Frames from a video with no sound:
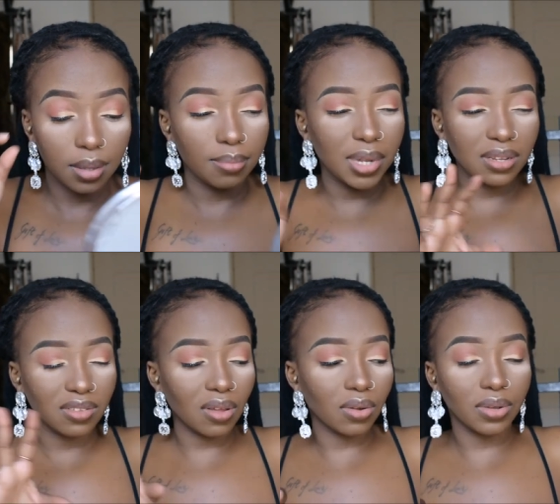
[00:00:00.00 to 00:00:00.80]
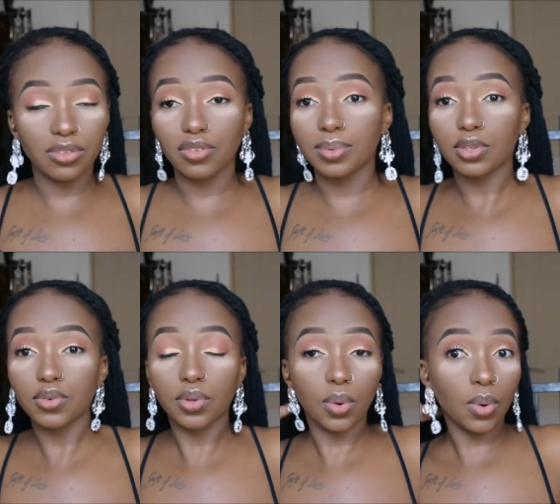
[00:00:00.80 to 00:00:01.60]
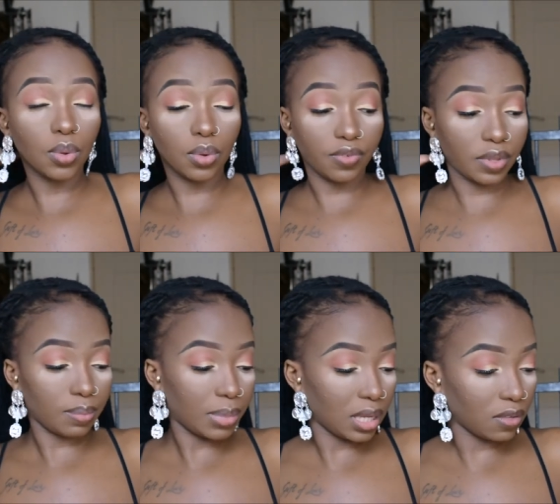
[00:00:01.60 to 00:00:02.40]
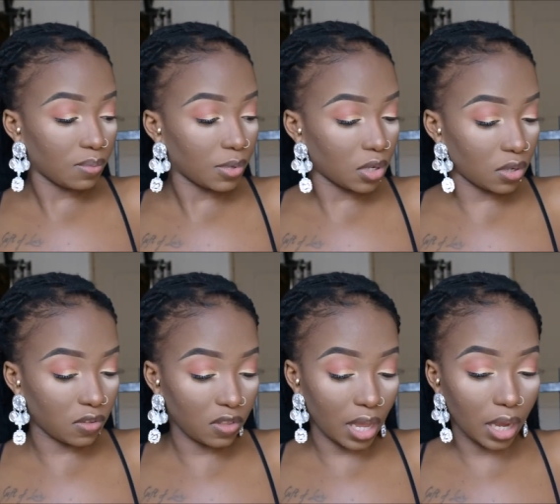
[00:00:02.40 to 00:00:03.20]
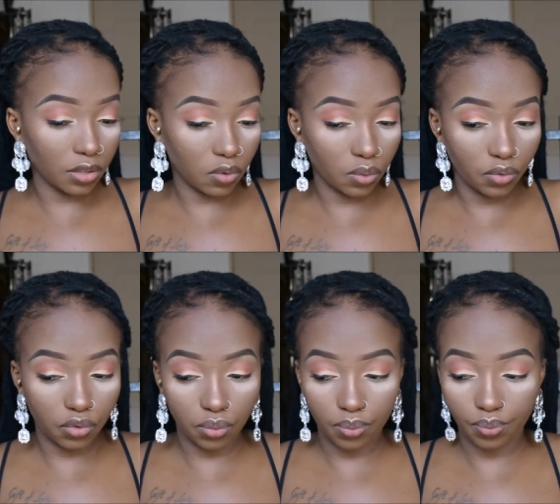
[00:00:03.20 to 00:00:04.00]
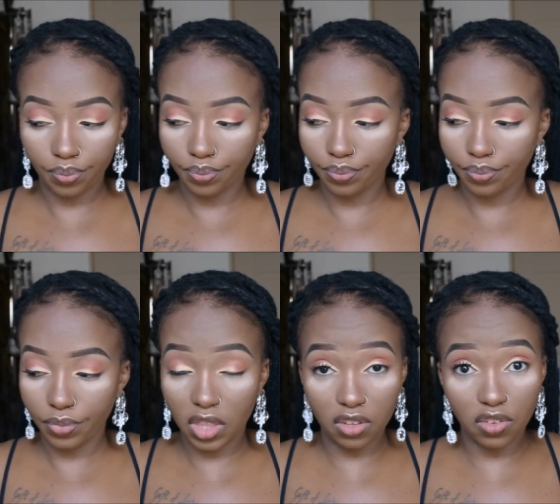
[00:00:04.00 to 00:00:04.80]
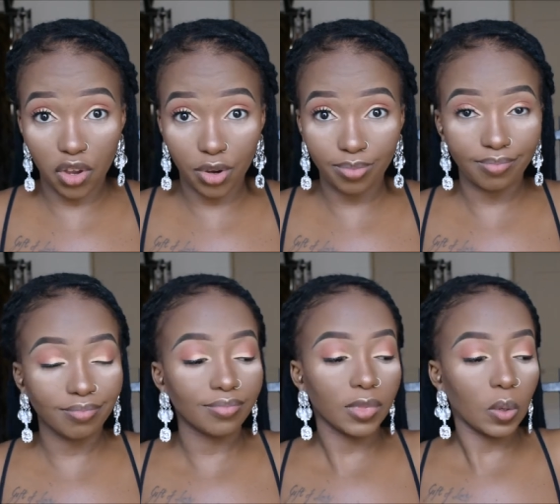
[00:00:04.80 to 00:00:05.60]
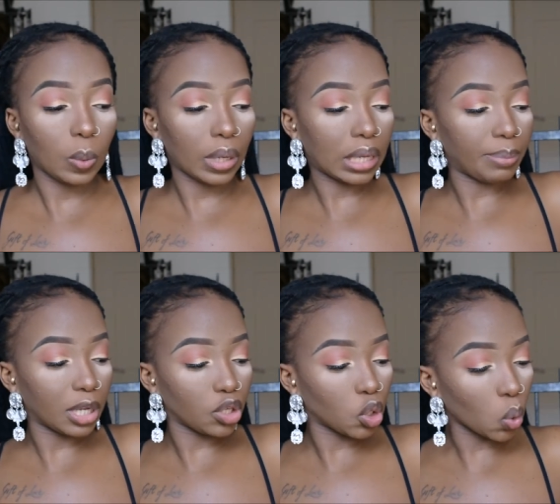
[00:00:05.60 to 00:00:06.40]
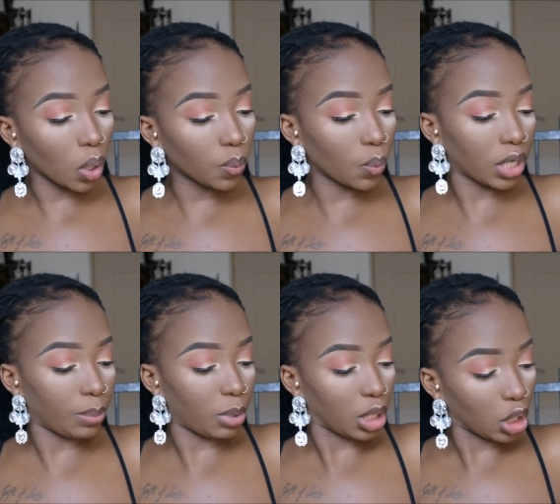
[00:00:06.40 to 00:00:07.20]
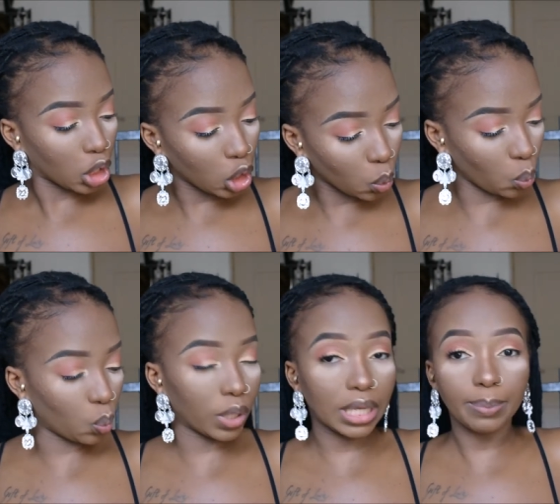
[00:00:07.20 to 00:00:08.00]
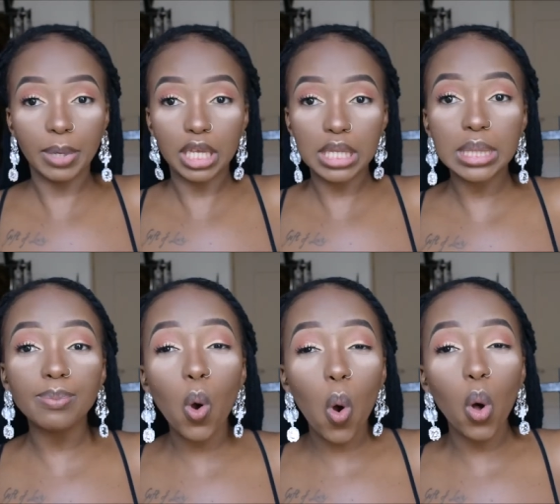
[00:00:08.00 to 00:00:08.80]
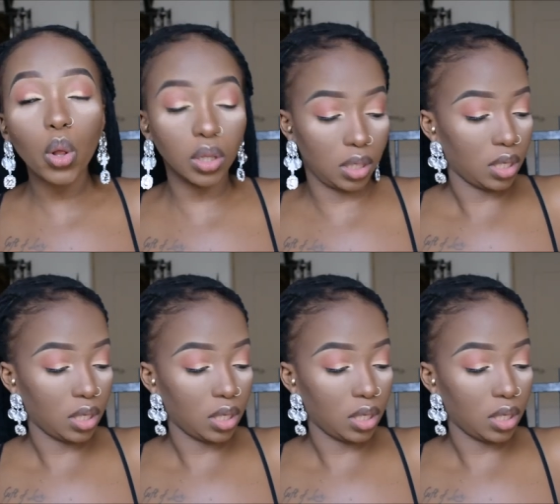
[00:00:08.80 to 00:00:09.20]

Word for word: but it's not going to be too all over the place because like I told you this year we're keeping it short we're keeping it cute we're keeping it small